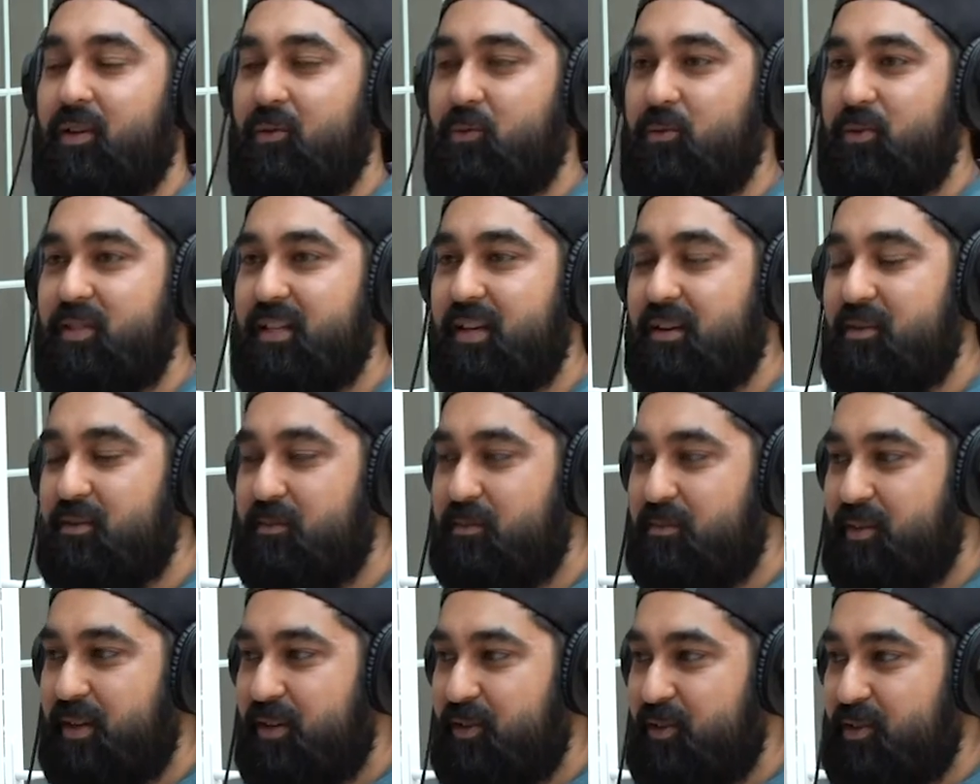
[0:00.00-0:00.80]
Was
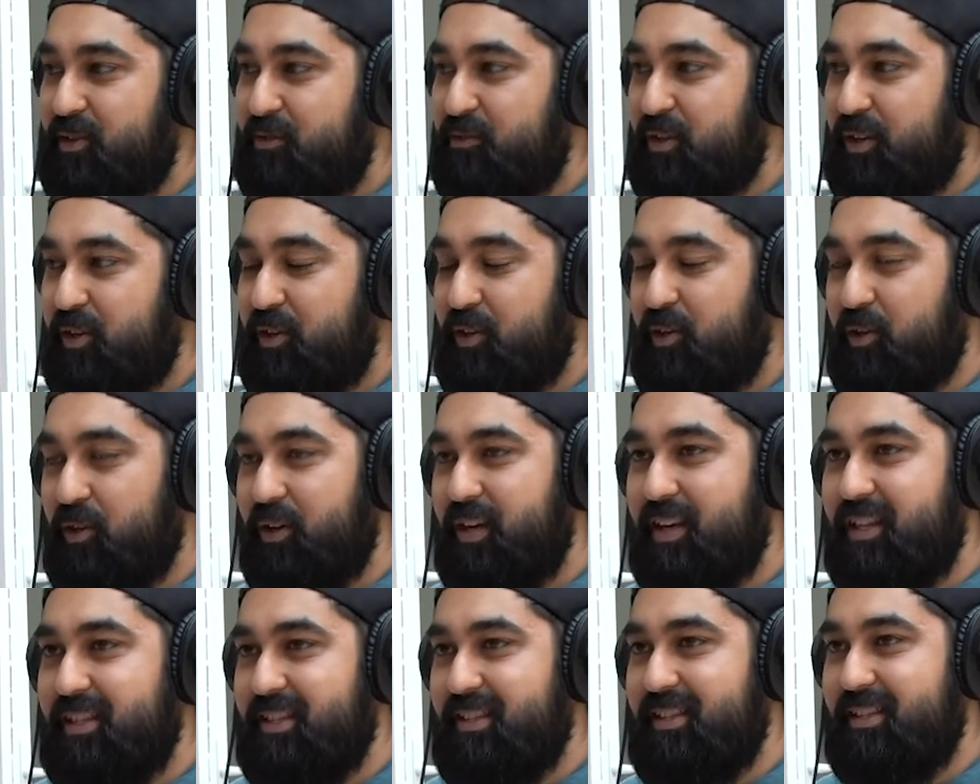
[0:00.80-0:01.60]
that because of a gut
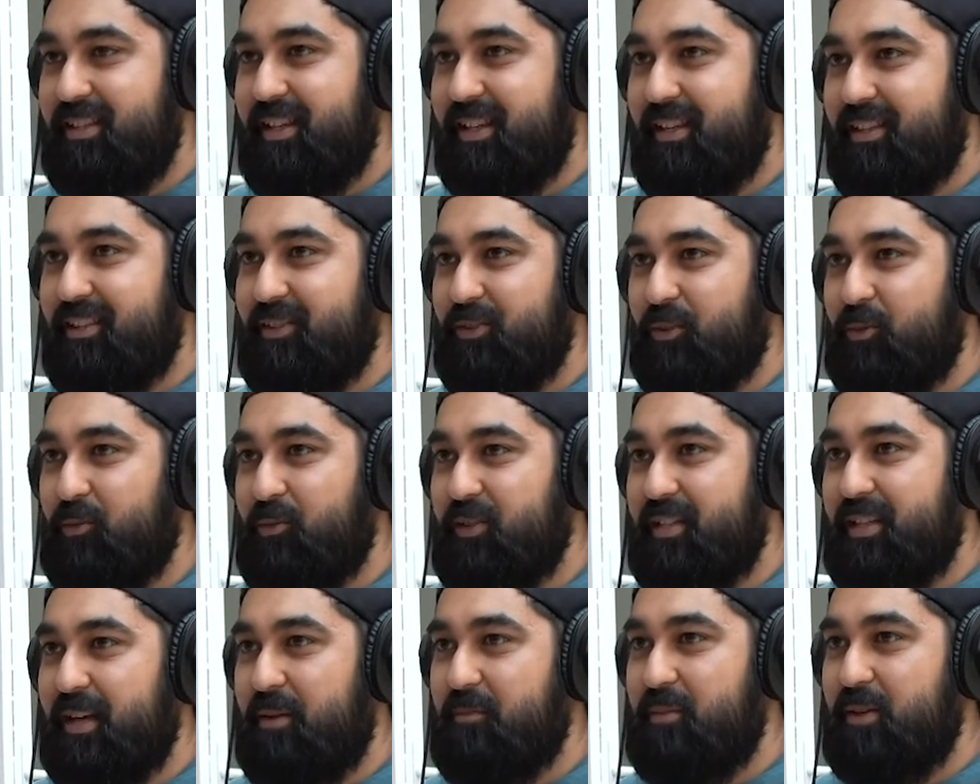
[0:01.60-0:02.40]
instinct, or
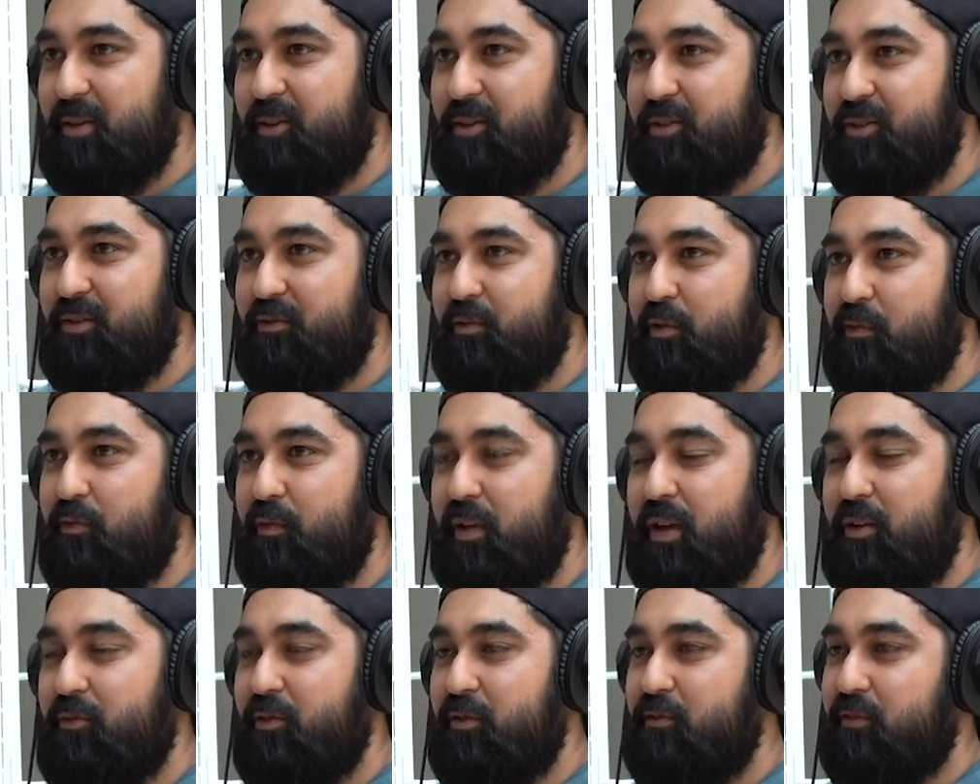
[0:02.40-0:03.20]
was that because of a
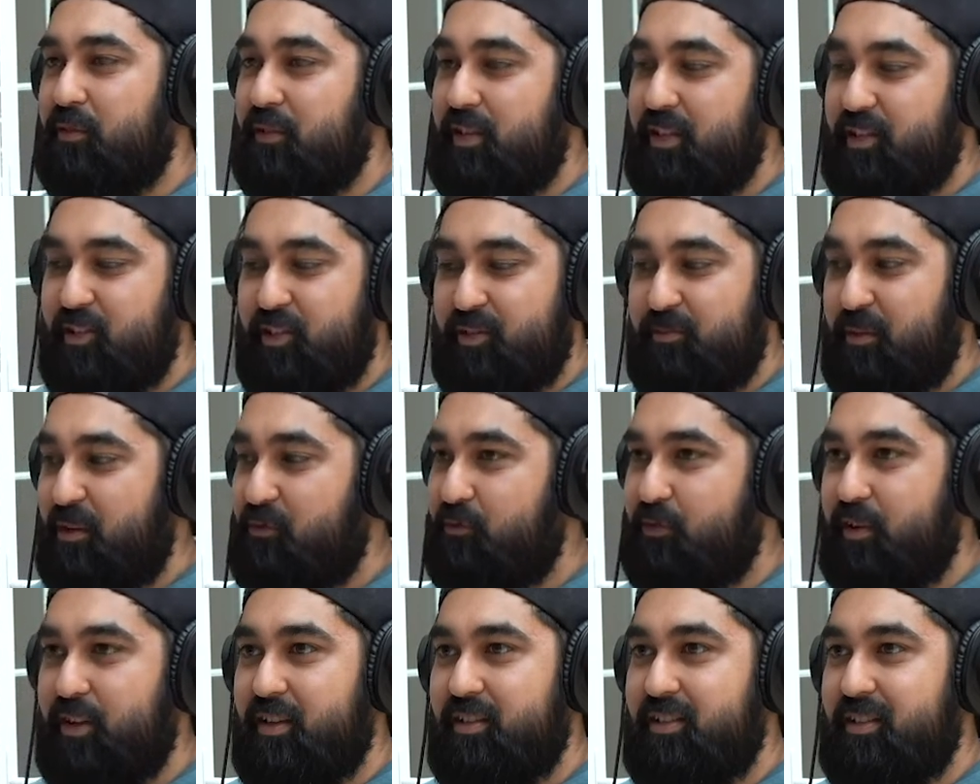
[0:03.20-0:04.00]
fear of, it's just my
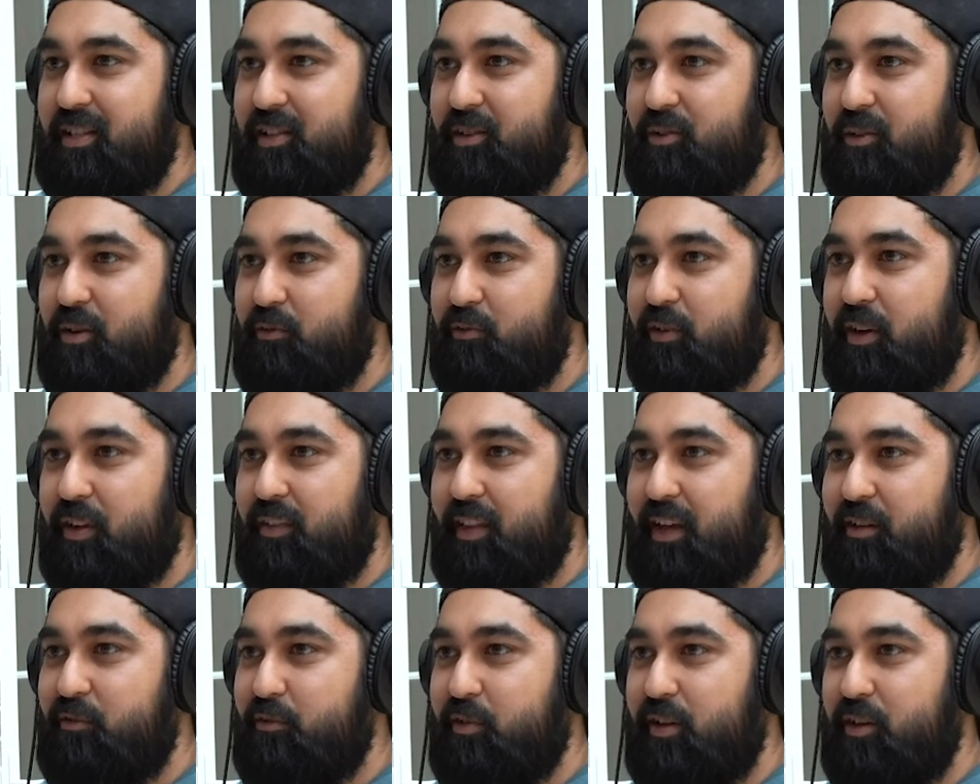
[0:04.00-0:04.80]
first deal, I've got
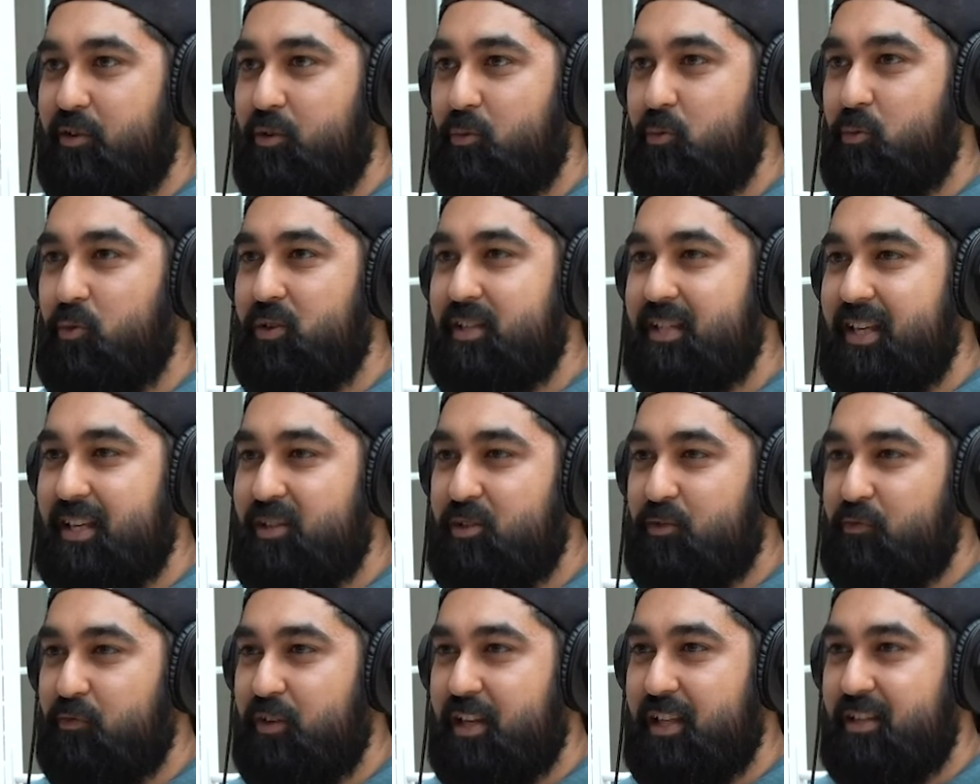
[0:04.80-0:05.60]
that fear? Or was there
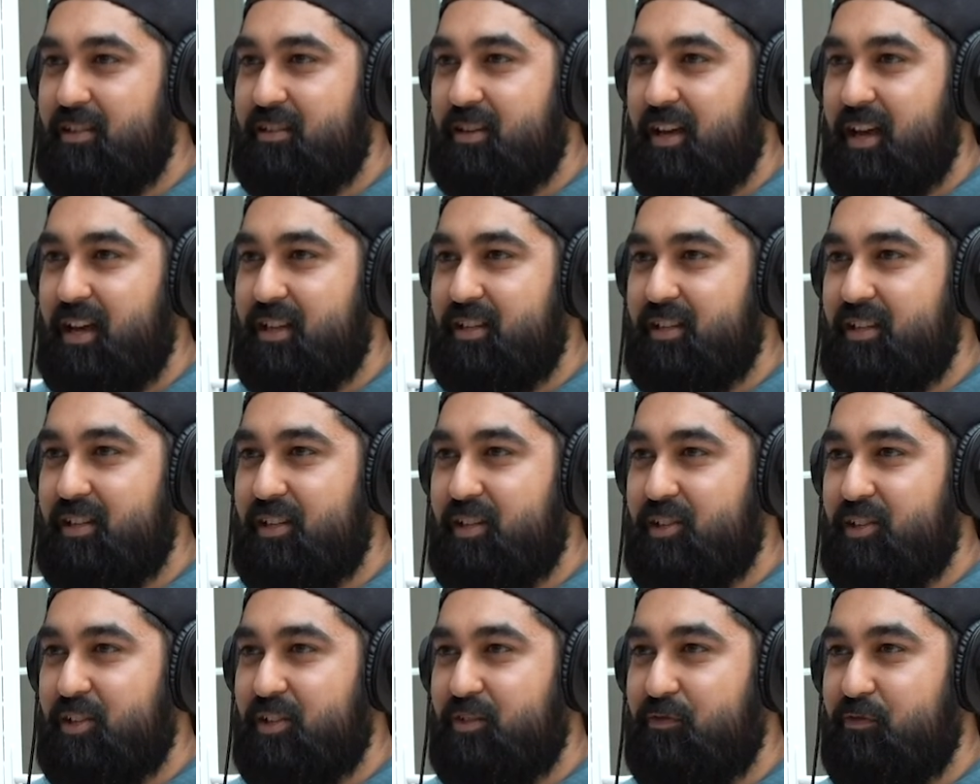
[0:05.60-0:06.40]
something inside you
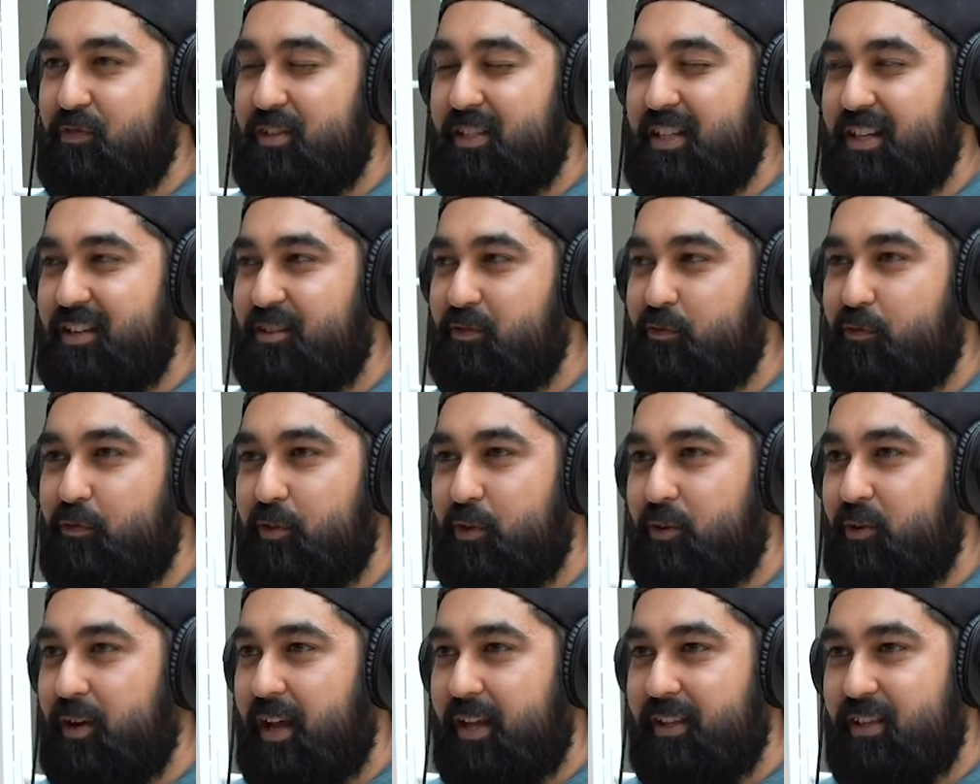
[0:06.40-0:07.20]
that just didn't
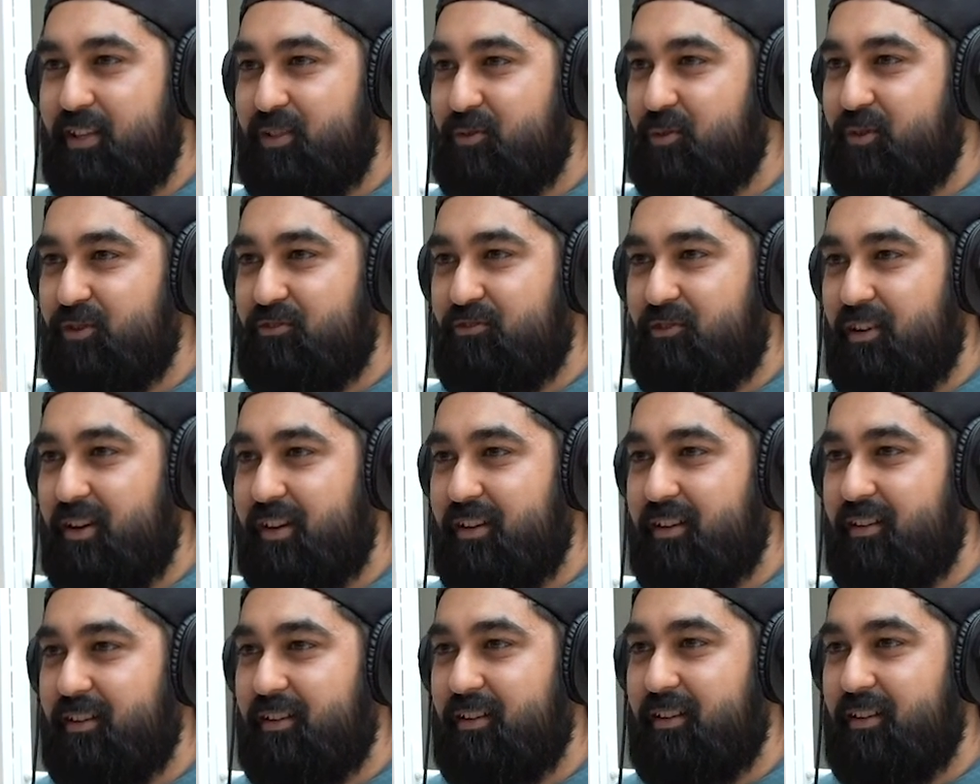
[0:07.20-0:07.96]
feel like this was right?